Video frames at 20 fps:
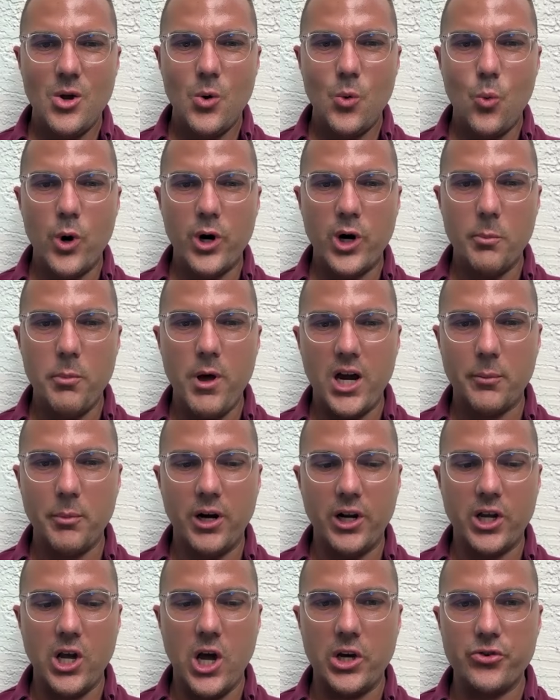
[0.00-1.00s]
Welcome back,
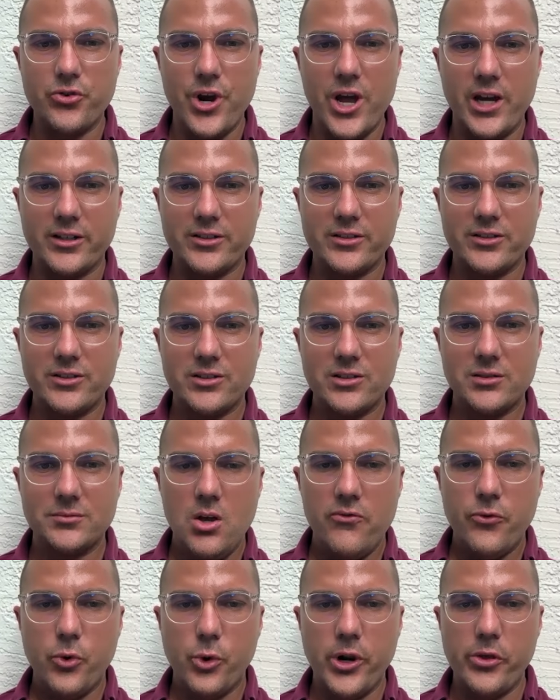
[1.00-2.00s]
mitochondriacs,
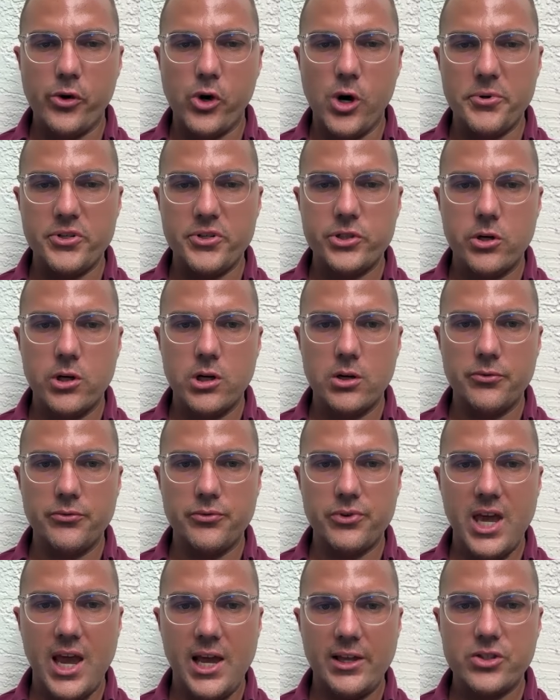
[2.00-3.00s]
for another episode of
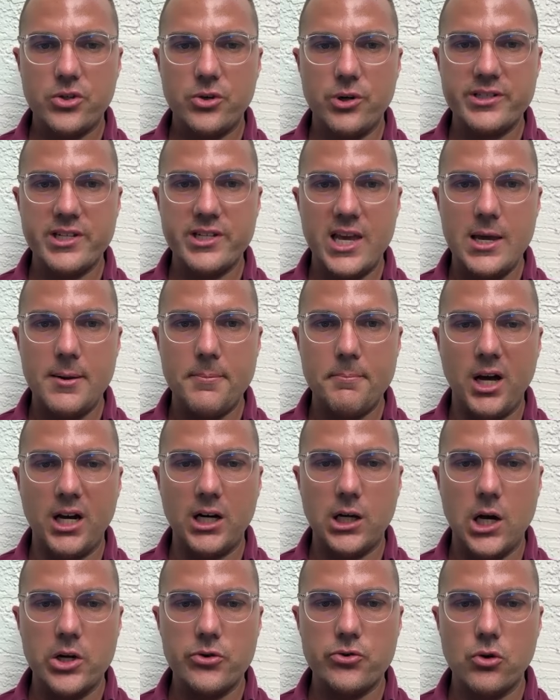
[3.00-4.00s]
Cancer as a
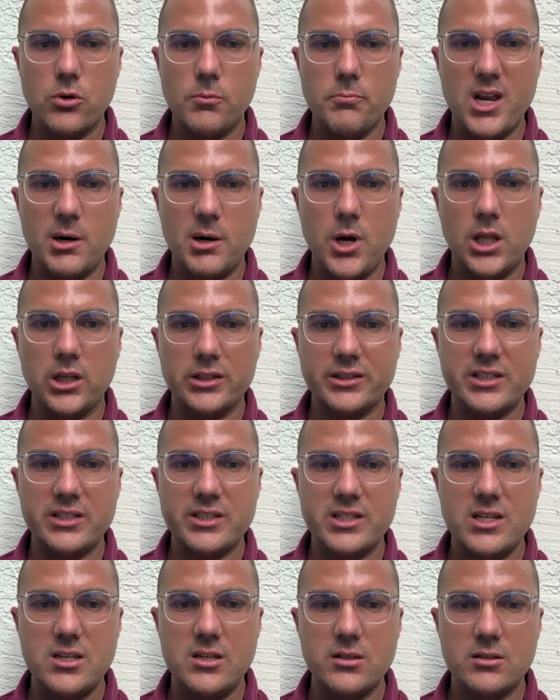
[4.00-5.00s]
Mitochondrial Metabolic
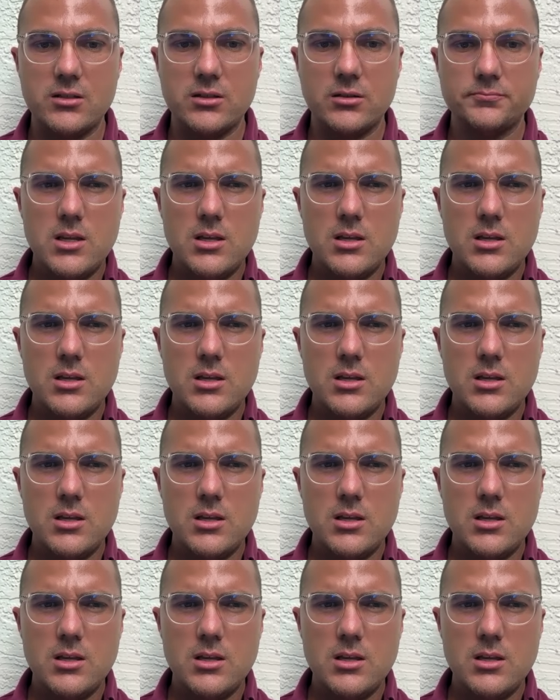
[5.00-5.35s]
Disease.